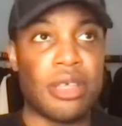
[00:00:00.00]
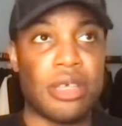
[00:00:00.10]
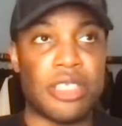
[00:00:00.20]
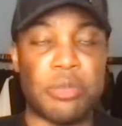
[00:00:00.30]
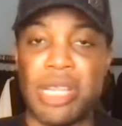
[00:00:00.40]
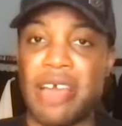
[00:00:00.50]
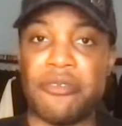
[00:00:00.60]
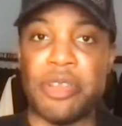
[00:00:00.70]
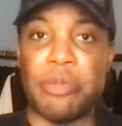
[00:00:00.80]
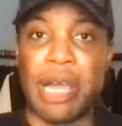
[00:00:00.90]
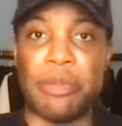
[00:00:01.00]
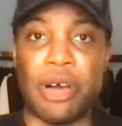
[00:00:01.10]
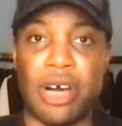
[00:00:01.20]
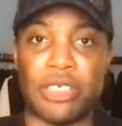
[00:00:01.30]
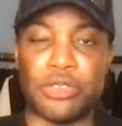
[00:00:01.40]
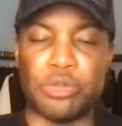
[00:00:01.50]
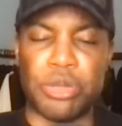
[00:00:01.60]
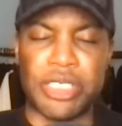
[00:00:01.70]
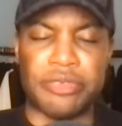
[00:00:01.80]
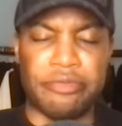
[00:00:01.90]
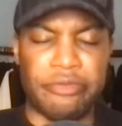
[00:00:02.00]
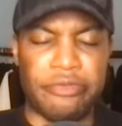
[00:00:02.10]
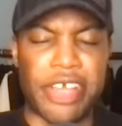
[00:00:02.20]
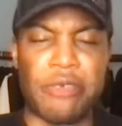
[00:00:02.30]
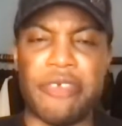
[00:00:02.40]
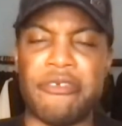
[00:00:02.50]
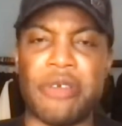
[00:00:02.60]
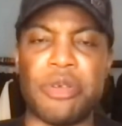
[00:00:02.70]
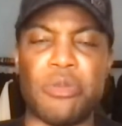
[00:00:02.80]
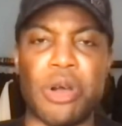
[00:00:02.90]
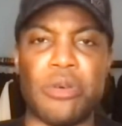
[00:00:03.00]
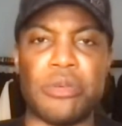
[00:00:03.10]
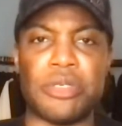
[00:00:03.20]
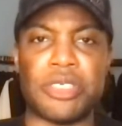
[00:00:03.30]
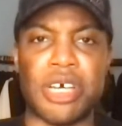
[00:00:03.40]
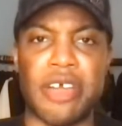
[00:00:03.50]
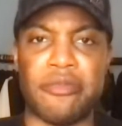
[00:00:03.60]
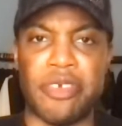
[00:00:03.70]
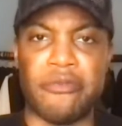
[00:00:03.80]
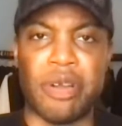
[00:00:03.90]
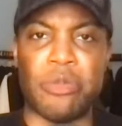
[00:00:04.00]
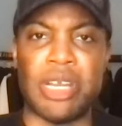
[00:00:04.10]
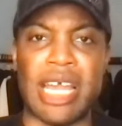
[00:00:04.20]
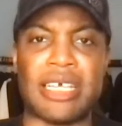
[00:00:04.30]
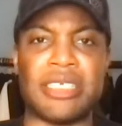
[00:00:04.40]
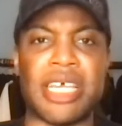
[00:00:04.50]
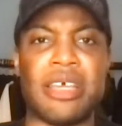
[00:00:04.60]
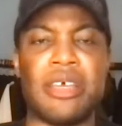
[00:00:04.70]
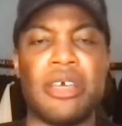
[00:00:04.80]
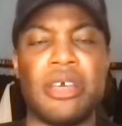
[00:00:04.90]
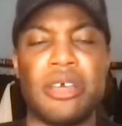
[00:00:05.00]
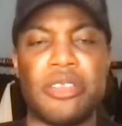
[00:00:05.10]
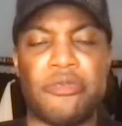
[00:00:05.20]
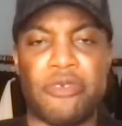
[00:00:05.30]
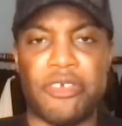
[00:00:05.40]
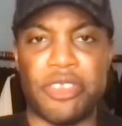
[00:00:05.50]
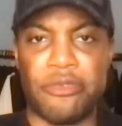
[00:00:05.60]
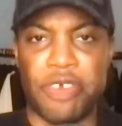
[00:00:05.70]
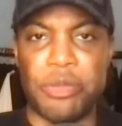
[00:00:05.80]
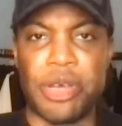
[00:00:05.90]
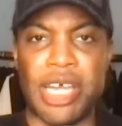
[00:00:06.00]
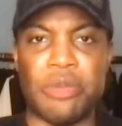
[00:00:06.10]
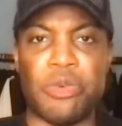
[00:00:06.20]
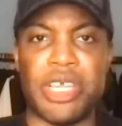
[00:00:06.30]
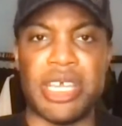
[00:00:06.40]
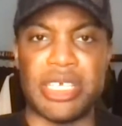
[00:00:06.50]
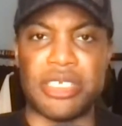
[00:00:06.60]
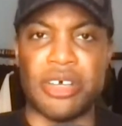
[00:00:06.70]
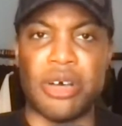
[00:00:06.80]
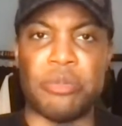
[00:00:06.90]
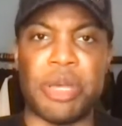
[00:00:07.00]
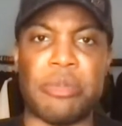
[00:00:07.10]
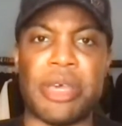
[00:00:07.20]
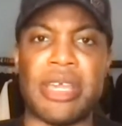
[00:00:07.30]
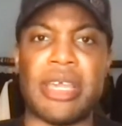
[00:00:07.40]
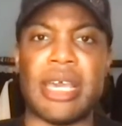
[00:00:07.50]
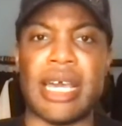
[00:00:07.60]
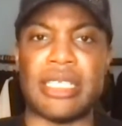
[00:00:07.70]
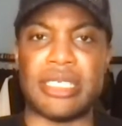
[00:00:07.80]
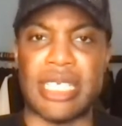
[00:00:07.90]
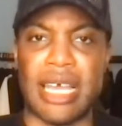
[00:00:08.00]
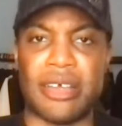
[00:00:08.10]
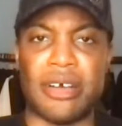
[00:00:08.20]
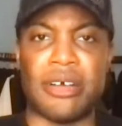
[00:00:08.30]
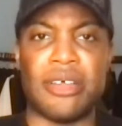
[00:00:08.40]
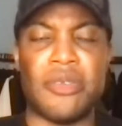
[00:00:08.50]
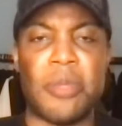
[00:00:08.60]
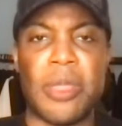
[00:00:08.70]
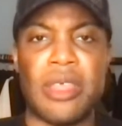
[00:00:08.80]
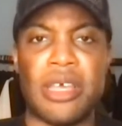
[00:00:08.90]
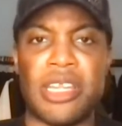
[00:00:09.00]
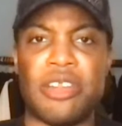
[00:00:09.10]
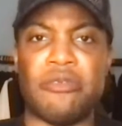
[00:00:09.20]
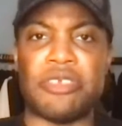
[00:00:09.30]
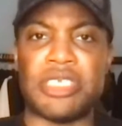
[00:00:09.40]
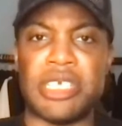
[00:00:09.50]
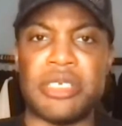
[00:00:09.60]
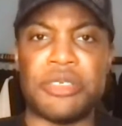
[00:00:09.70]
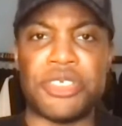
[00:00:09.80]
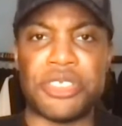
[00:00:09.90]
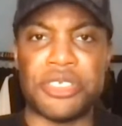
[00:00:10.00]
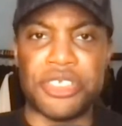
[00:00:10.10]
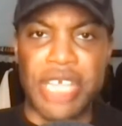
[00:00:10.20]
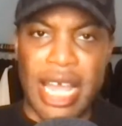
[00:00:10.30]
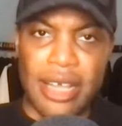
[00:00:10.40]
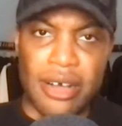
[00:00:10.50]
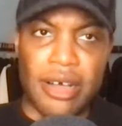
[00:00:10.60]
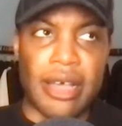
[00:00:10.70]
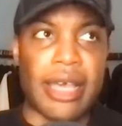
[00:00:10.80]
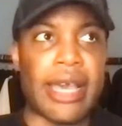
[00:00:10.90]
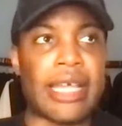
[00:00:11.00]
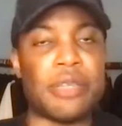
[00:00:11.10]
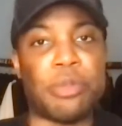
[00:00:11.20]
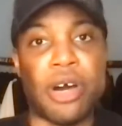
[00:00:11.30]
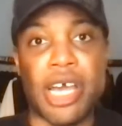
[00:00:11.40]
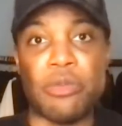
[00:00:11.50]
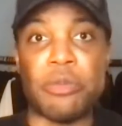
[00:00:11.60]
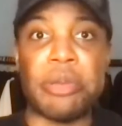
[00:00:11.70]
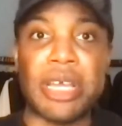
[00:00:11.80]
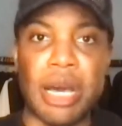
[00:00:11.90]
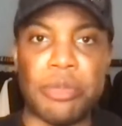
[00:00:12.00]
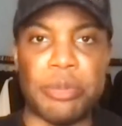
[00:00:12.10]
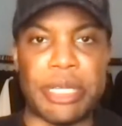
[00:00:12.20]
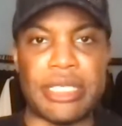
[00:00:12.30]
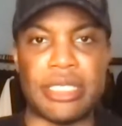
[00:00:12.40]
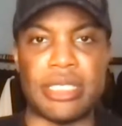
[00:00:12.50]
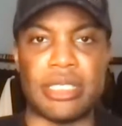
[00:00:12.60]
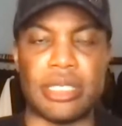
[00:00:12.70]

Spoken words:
to play out from the back, but Arsenal pressed very, very well, starting from the front with Lacazette, the three behind him with ESR, Pepe and Saka, and then obviously Xhaka and Partey would pick up the pieces.